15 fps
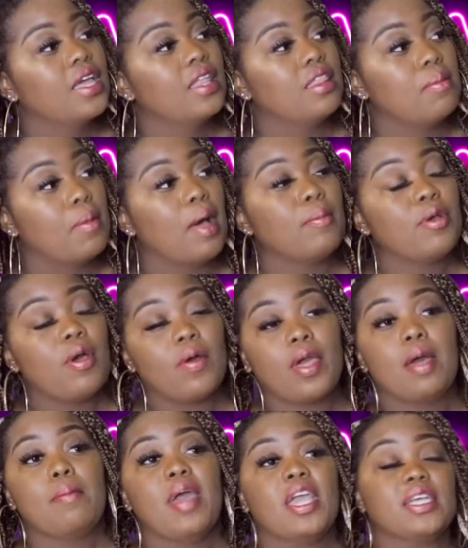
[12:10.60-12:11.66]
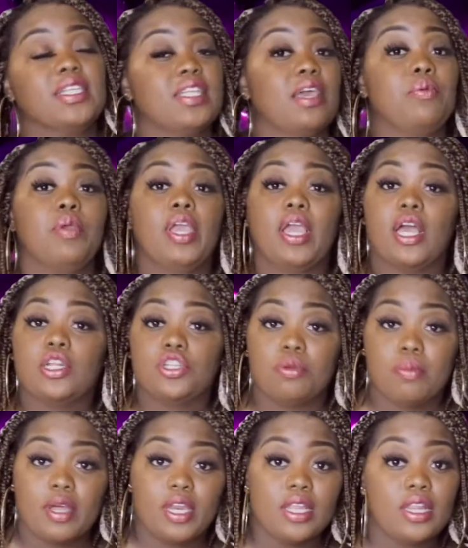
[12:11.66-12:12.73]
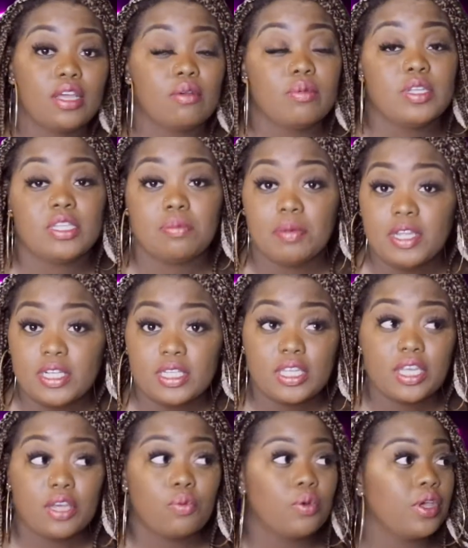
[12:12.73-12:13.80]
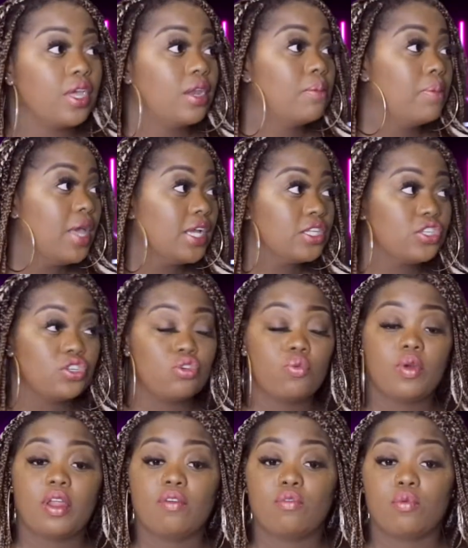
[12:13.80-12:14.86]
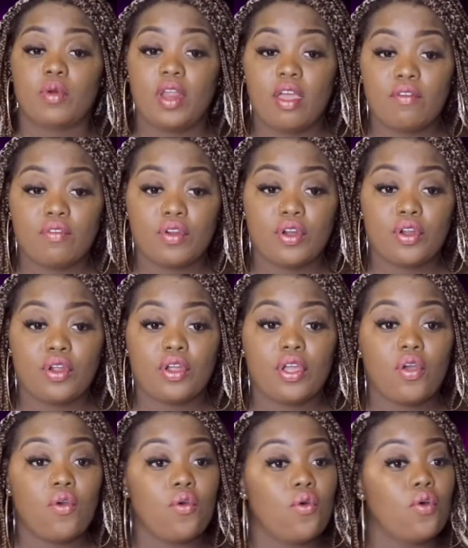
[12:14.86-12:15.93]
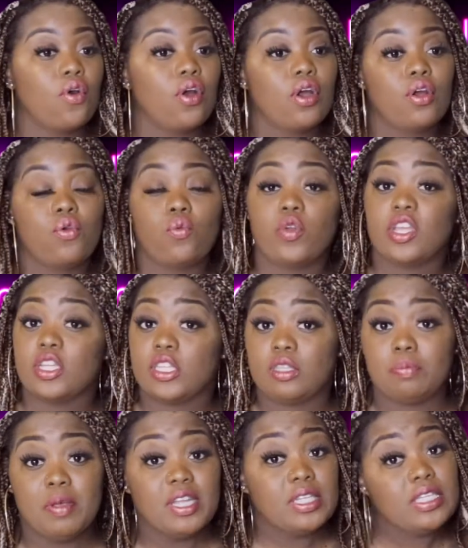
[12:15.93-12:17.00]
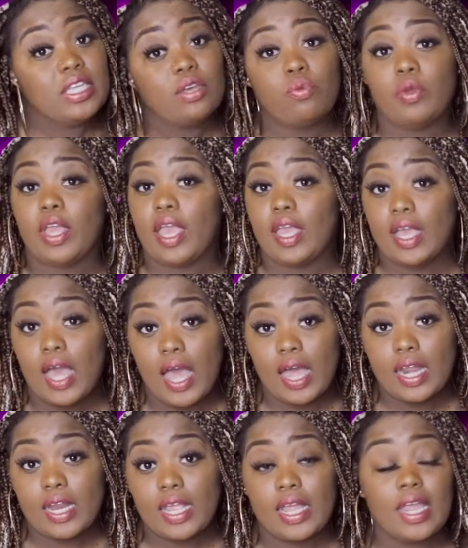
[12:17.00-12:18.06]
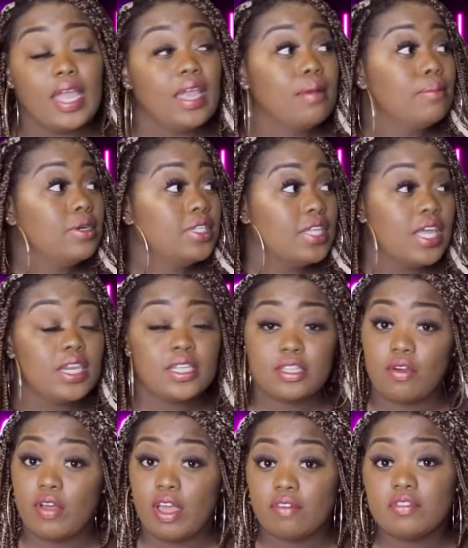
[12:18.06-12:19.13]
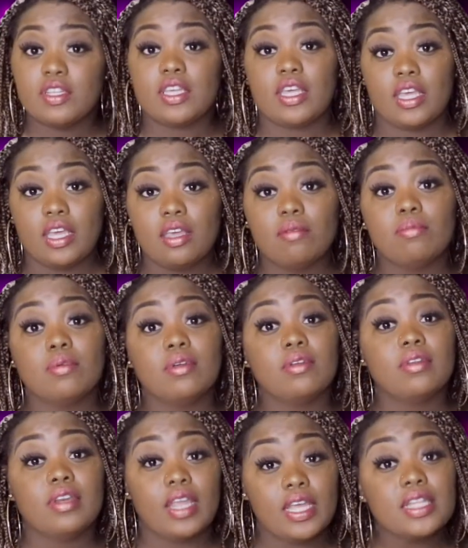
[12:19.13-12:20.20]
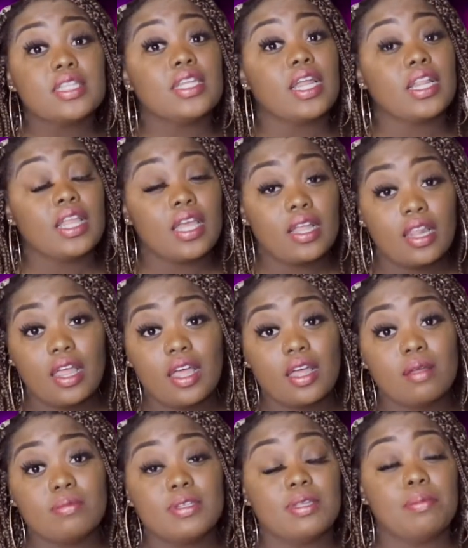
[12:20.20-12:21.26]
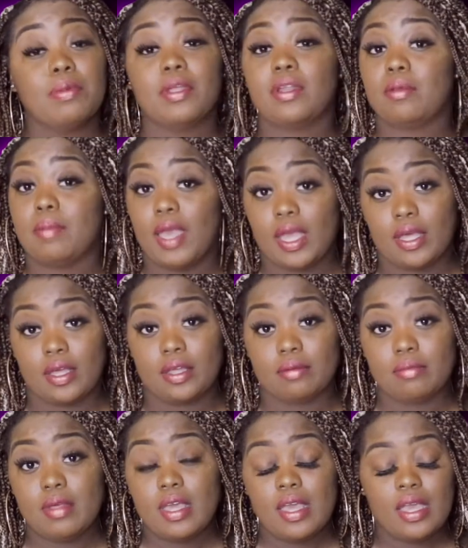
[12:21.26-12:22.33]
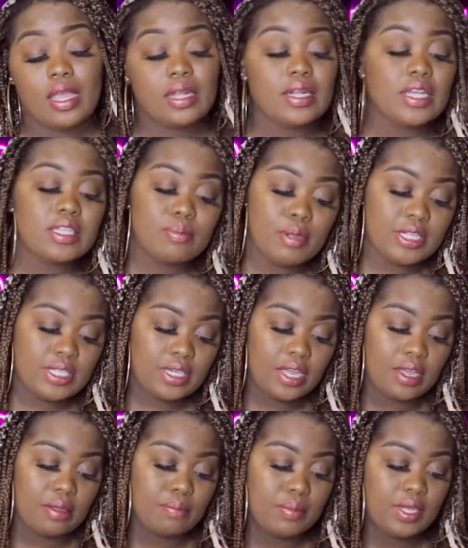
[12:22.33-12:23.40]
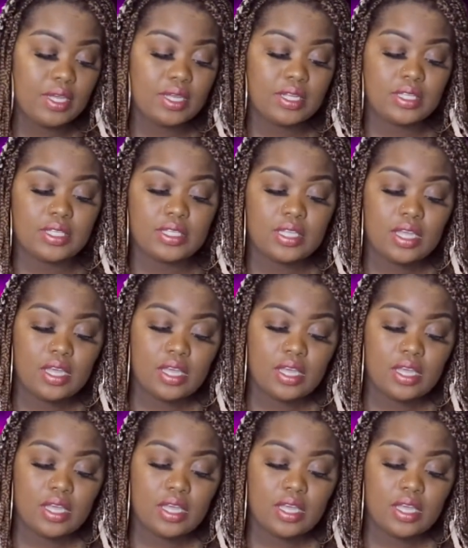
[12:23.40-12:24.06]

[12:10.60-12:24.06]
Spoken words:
the mama gonna come back and say, we ain't got your money. Look, we spent it. We'll get it back to you, whatever, whatever. Or we spent it, we ain't got it. And Mercedes gonna have to keep dancing at that club to build it back up. And that's messed up because,